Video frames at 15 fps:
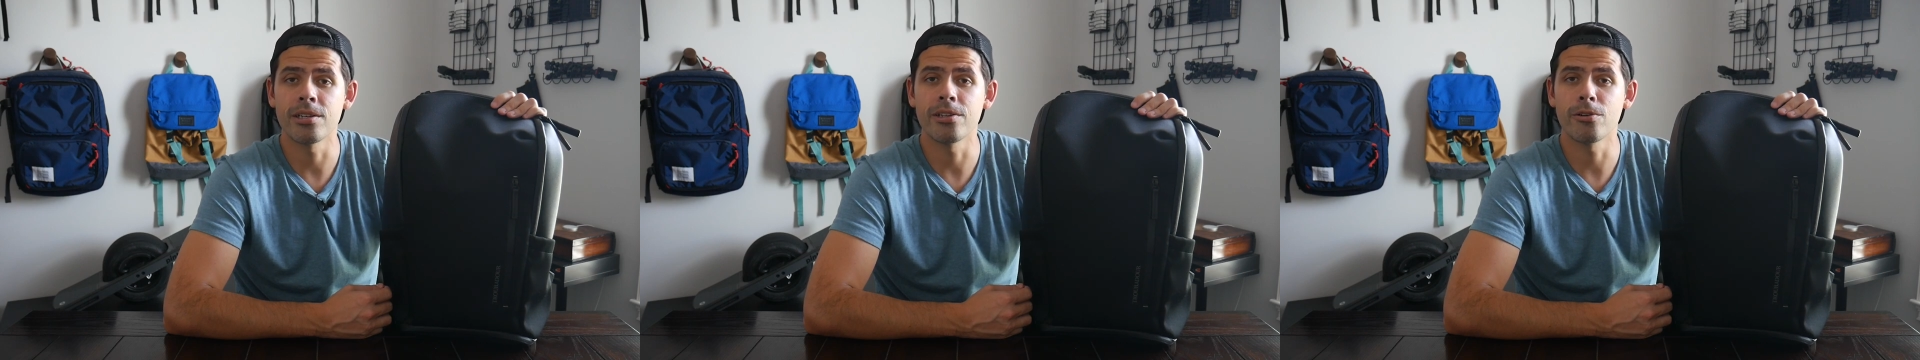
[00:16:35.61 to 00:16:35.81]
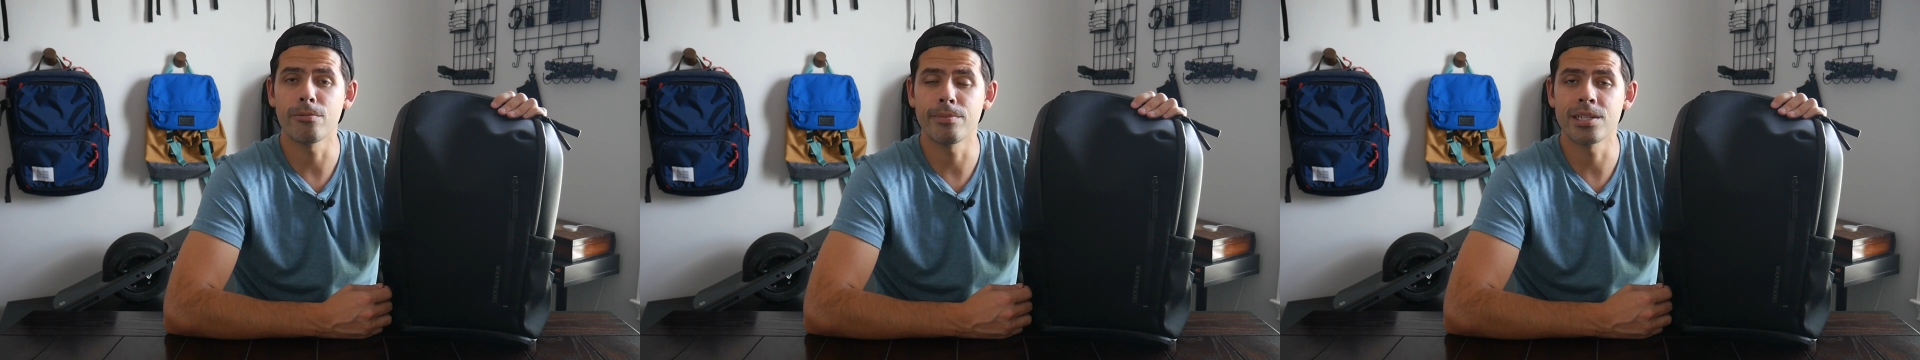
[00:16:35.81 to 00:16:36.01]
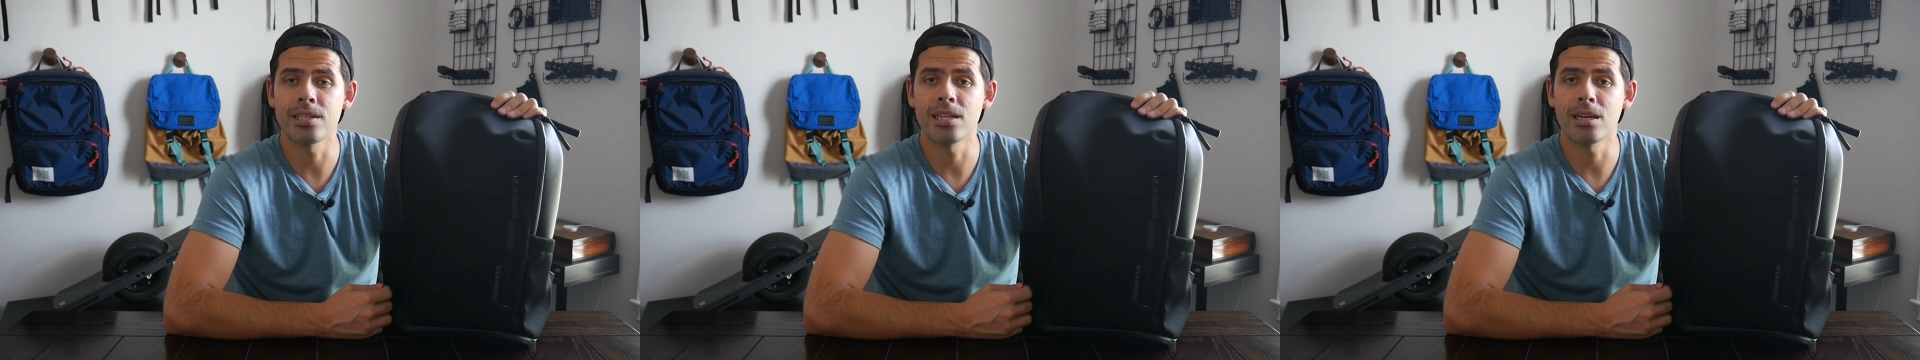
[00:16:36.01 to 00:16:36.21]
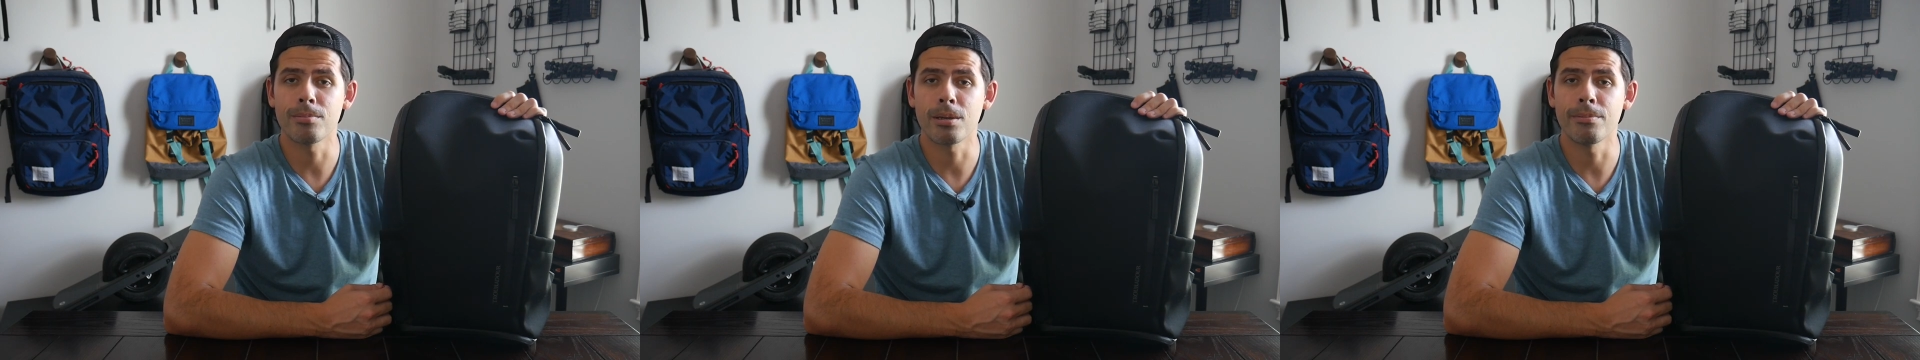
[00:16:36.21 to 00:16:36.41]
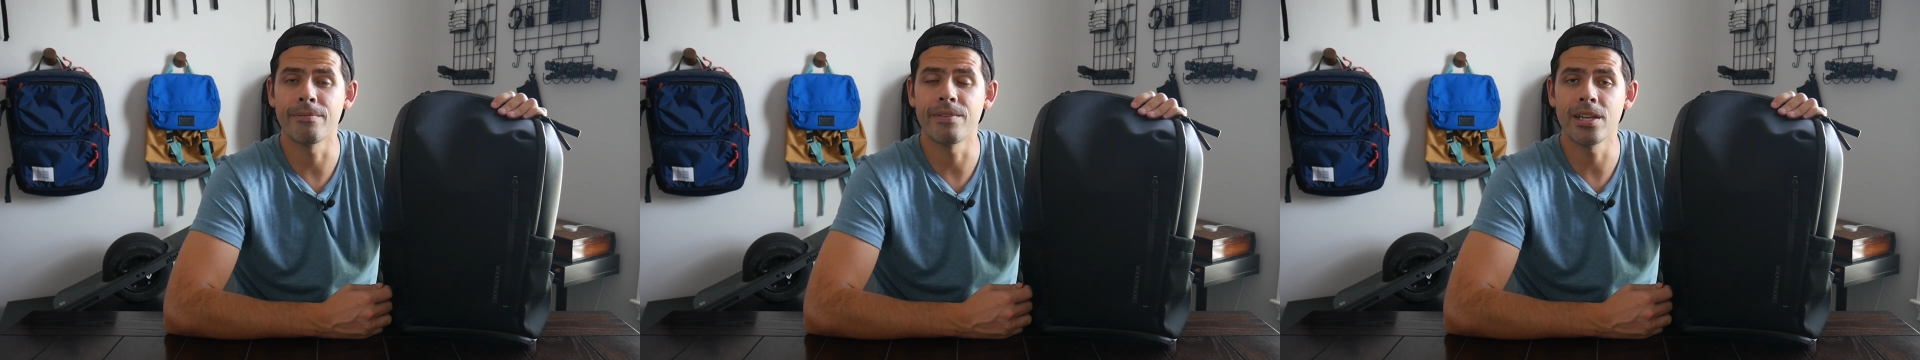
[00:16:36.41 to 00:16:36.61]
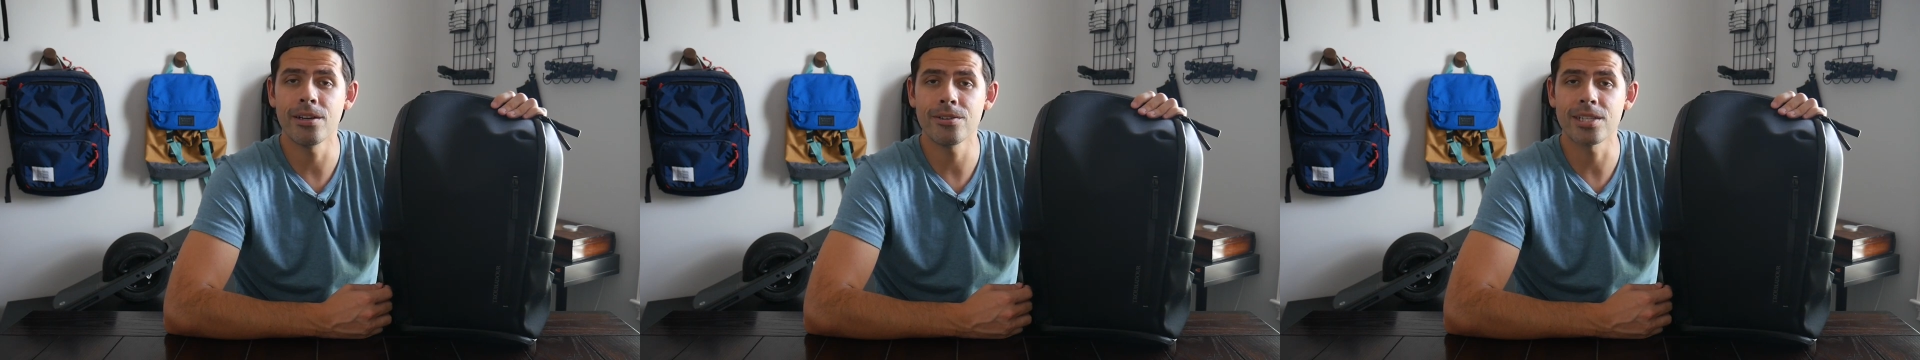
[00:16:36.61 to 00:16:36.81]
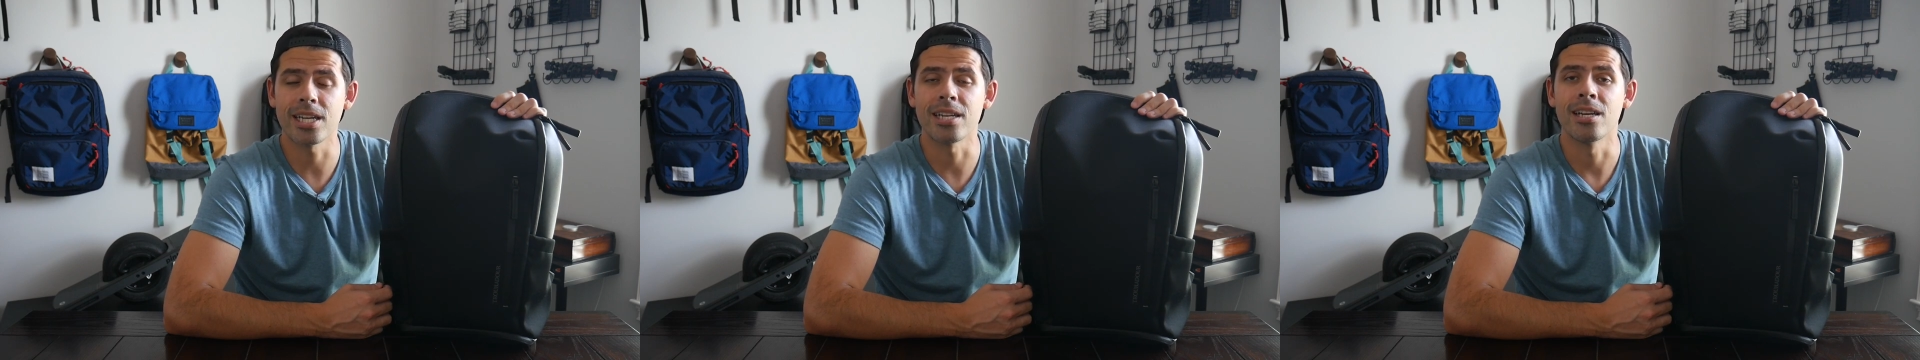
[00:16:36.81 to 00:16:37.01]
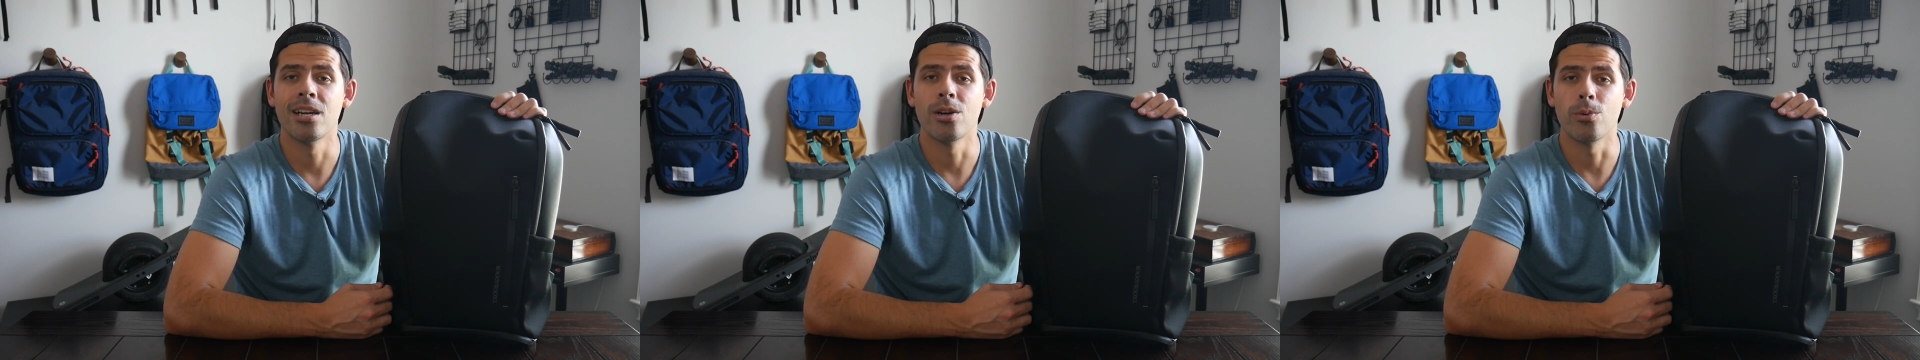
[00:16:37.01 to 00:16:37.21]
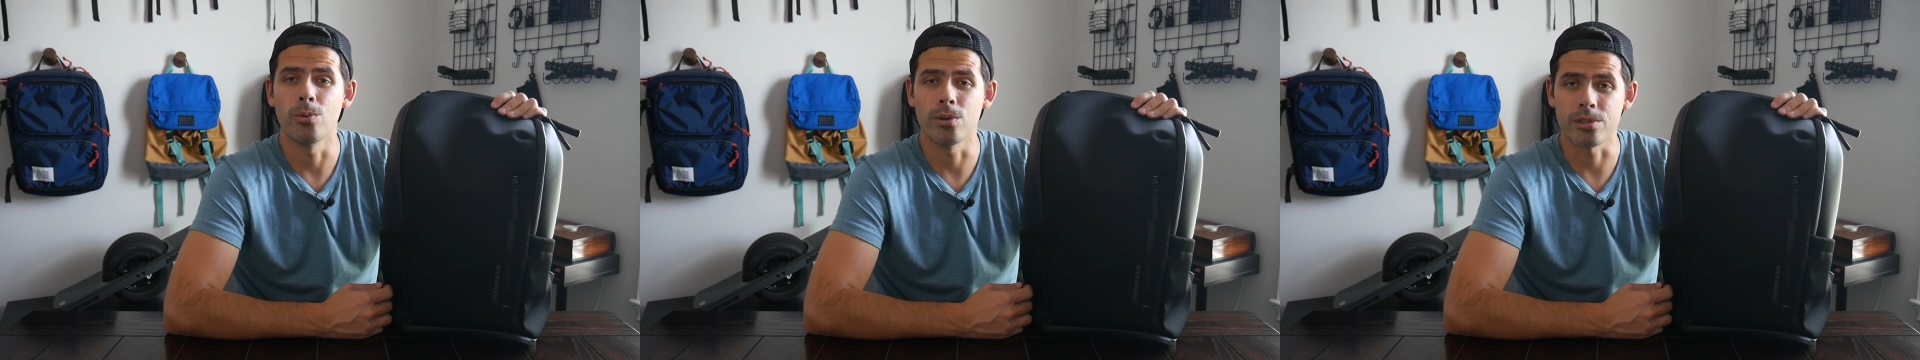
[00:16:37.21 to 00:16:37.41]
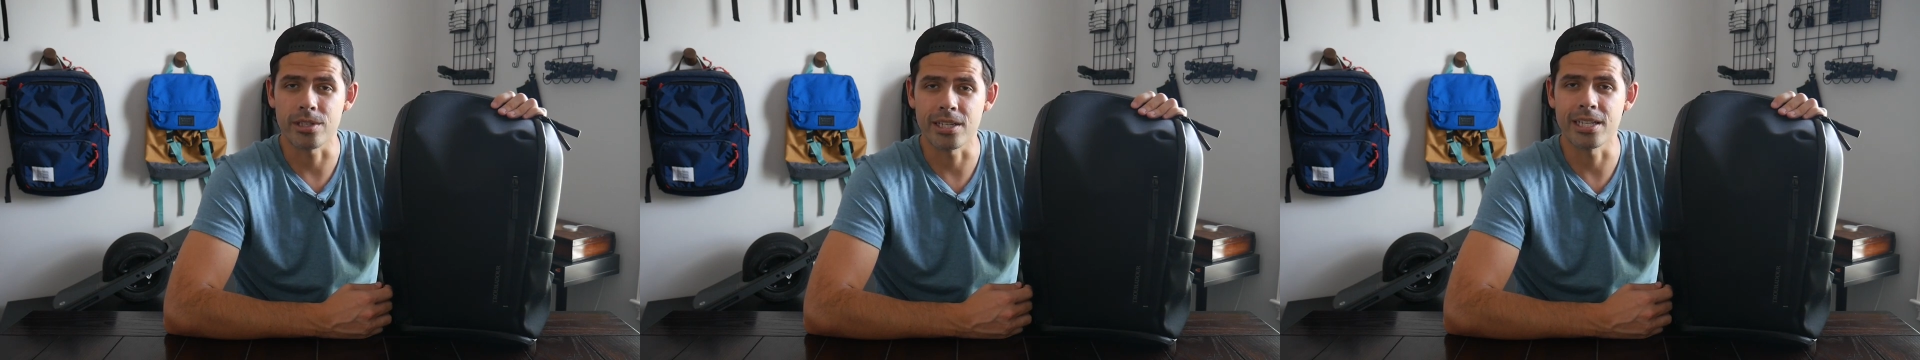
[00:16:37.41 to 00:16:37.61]
you don't miss any upcoming videos and
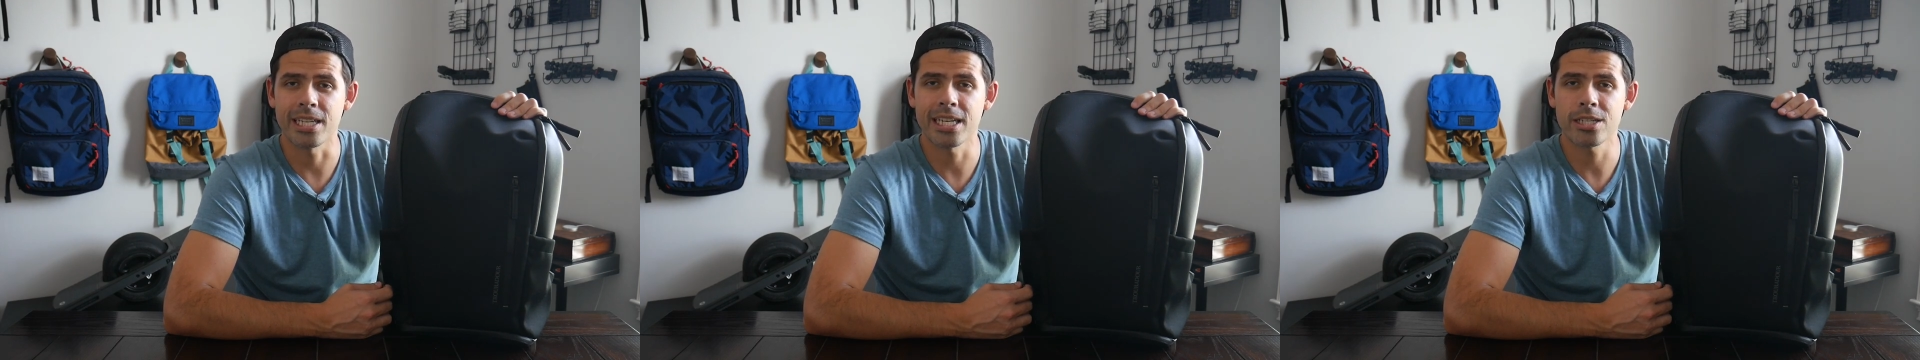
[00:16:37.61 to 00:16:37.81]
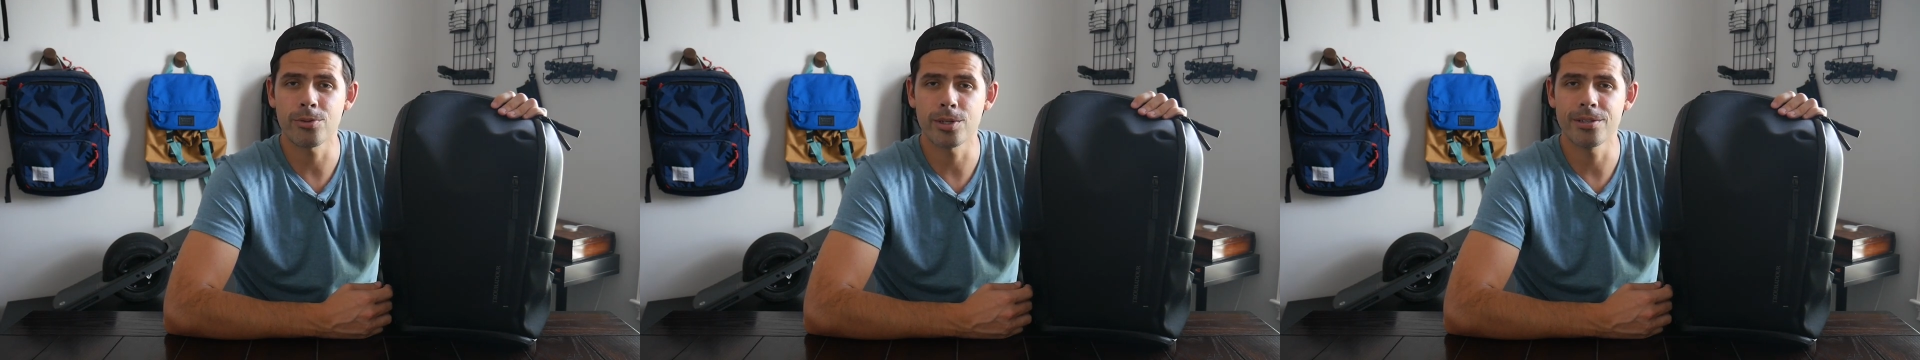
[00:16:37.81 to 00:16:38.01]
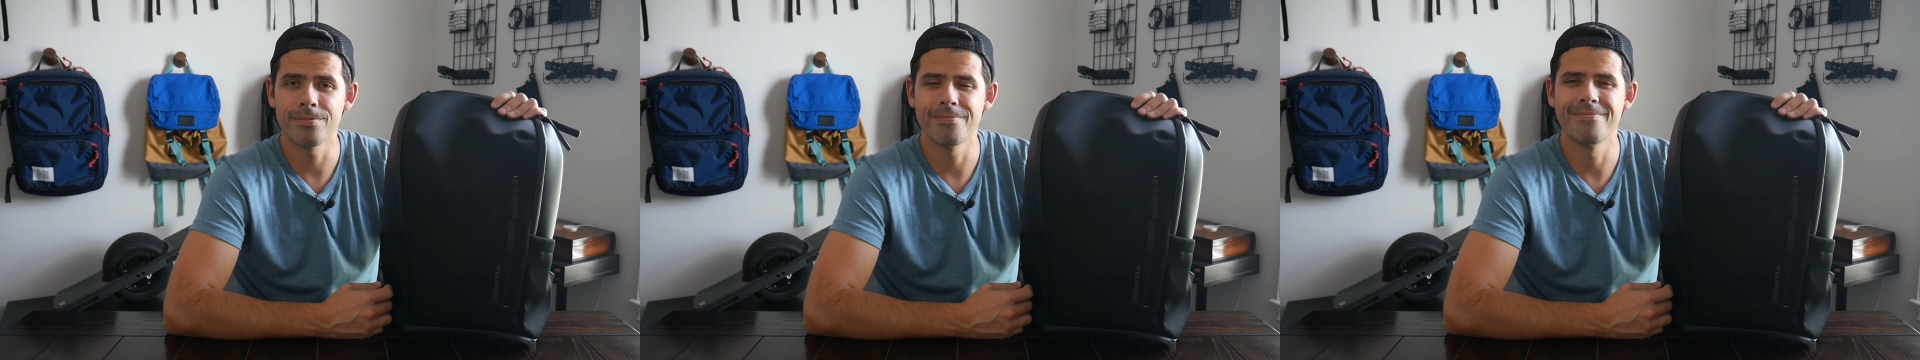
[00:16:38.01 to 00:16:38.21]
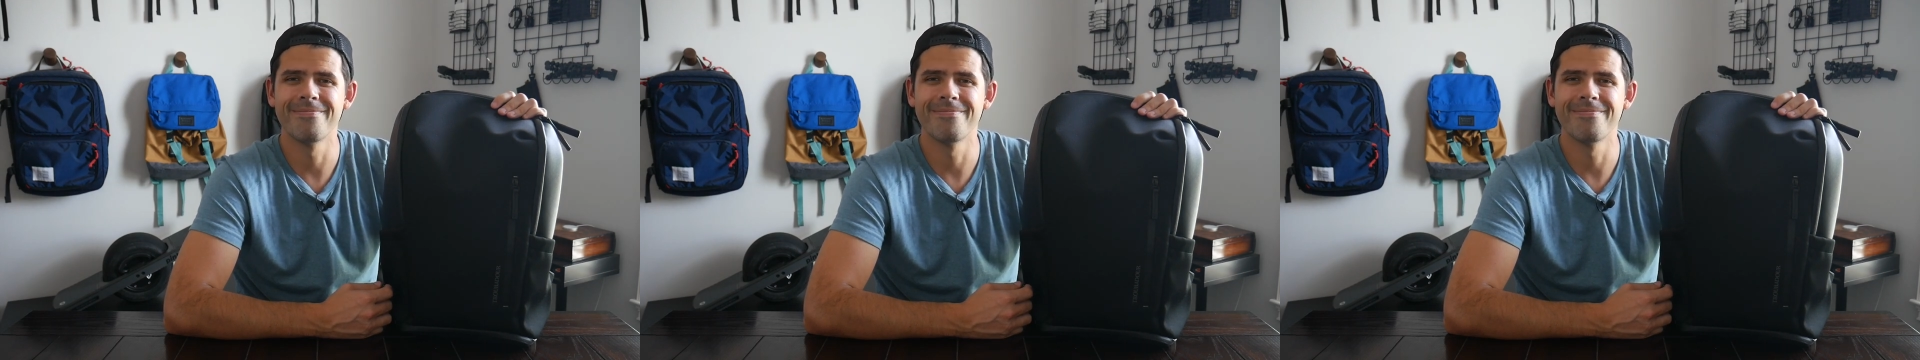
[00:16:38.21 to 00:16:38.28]
we'll see you in the next one.